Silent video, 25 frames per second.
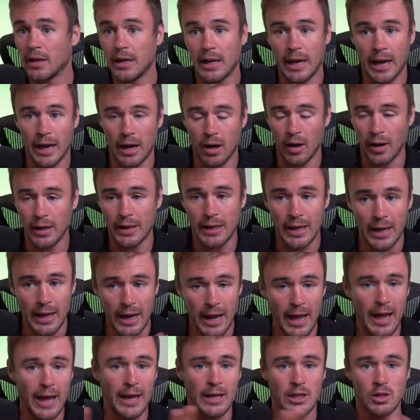Can I
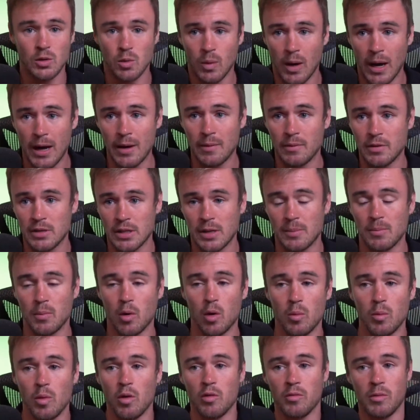get X, Y, Z
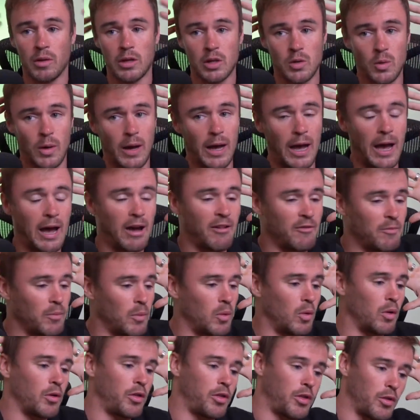more movement? Do I have
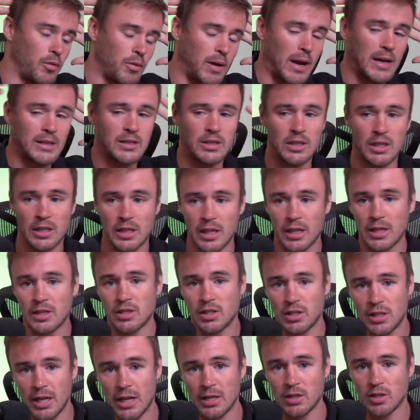more thoracic
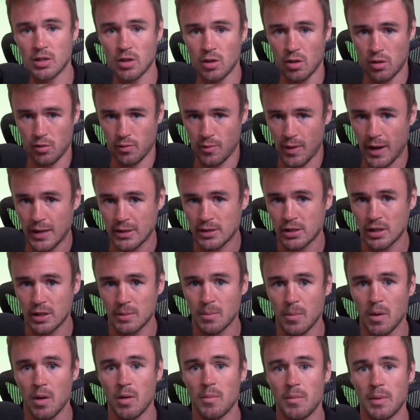extension,
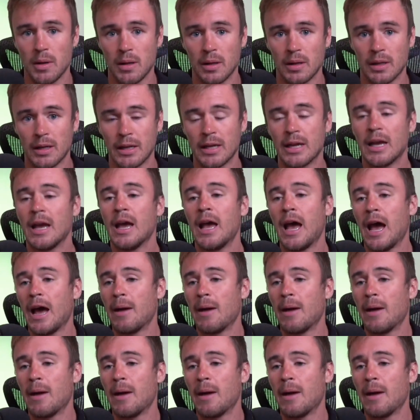thoracic mobility?